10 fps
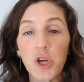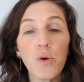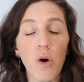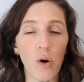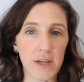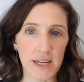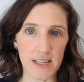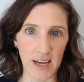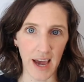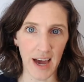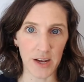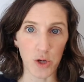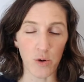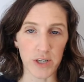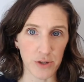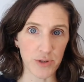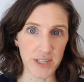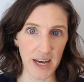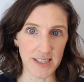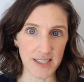you only need to add your two
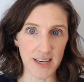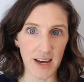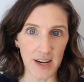cents.